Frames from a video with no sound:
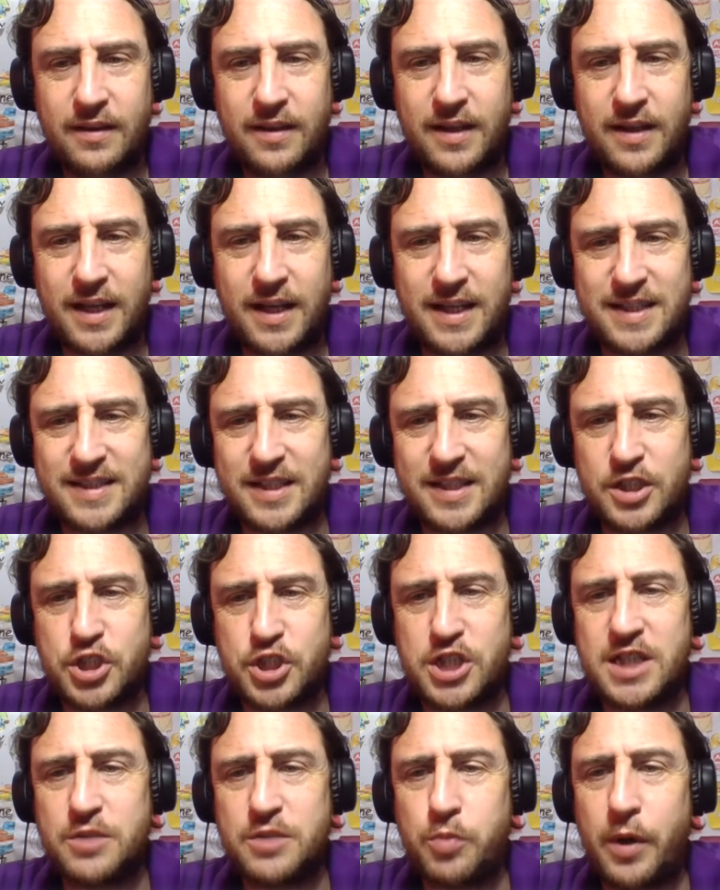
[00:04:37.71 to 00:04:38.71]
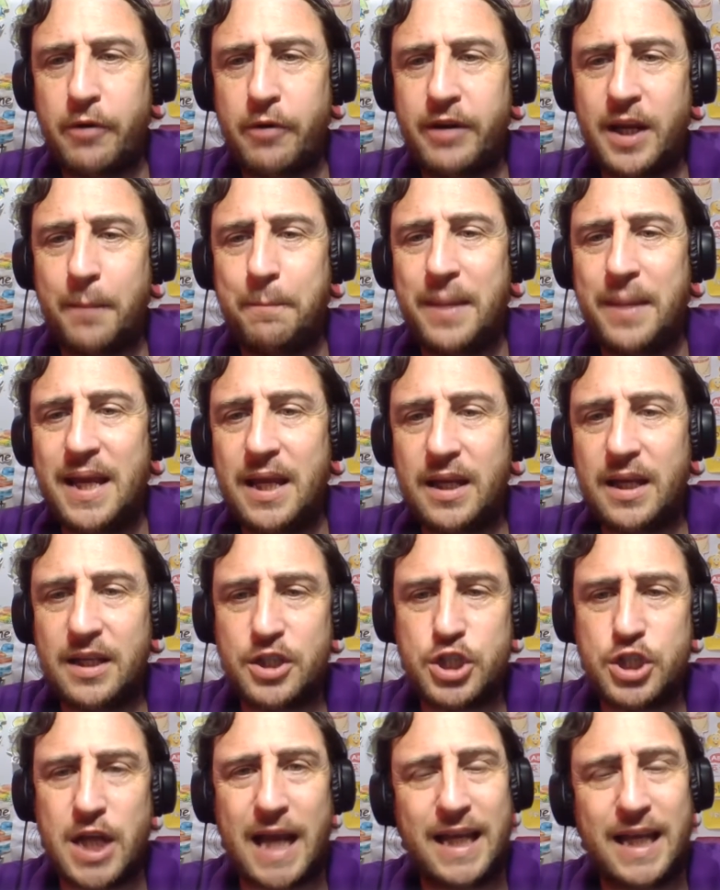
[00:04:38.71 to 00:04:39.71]
and it says she's wearing a pink
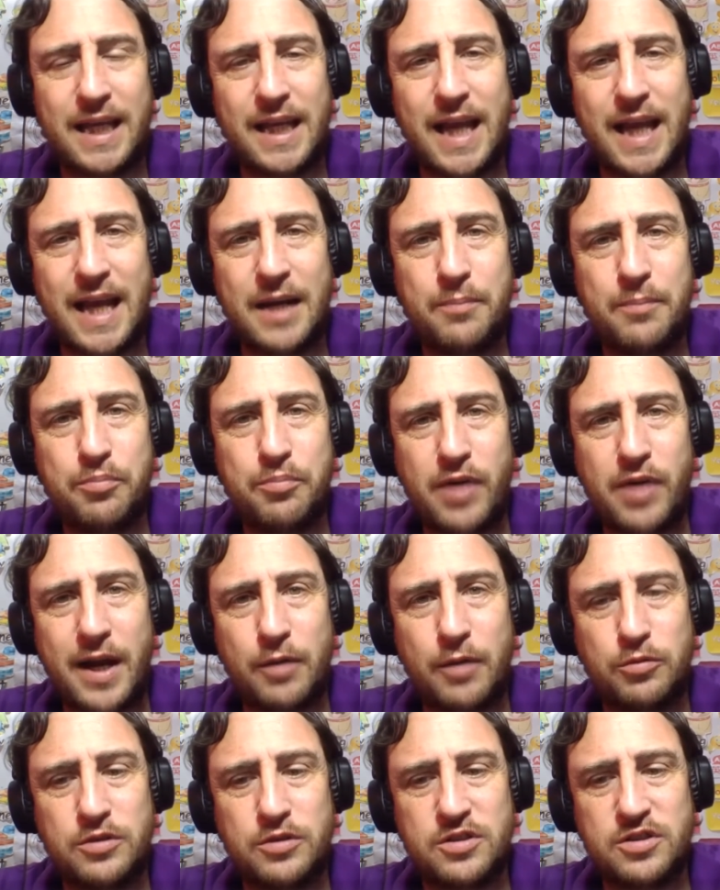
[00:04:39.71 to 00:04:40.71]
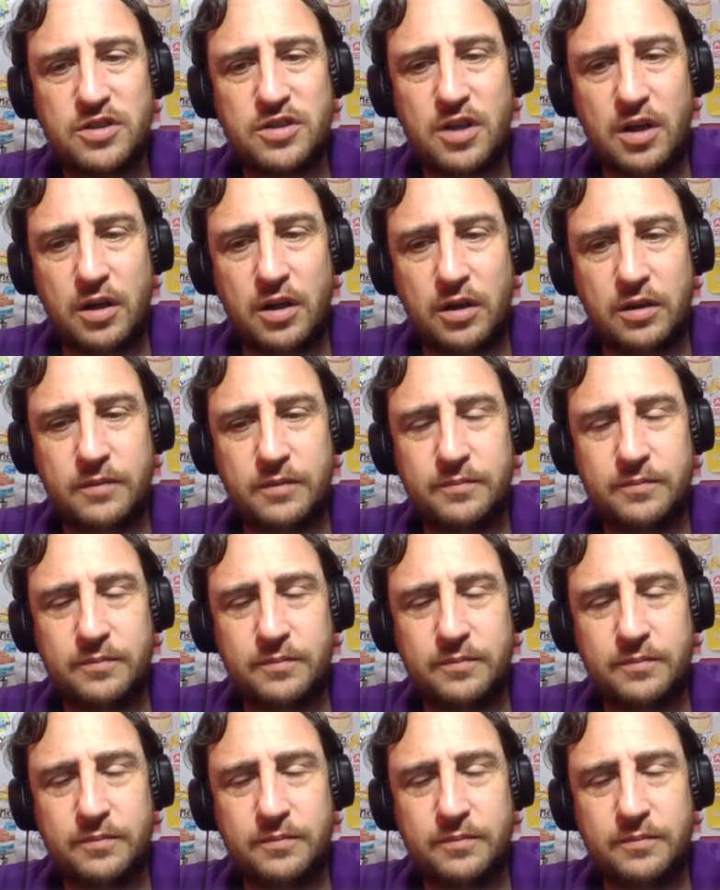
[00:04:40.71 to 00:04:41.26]
jacket and a brown skirt.